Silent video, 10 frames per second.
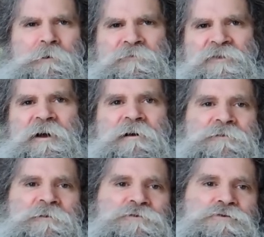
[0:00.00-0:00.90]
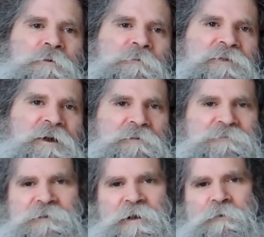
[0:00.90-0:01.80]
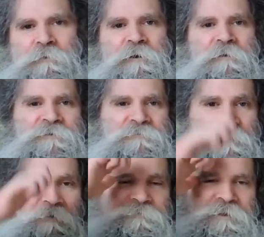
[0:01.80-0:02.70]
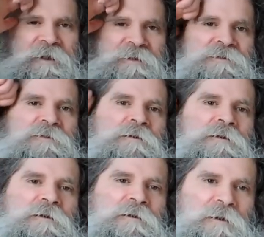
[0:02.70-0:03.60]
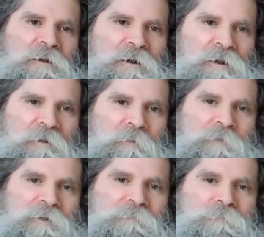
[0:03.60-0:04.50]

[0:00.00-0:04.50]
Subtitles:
100,000, 200,000. I don't know. It's a rough guess. I've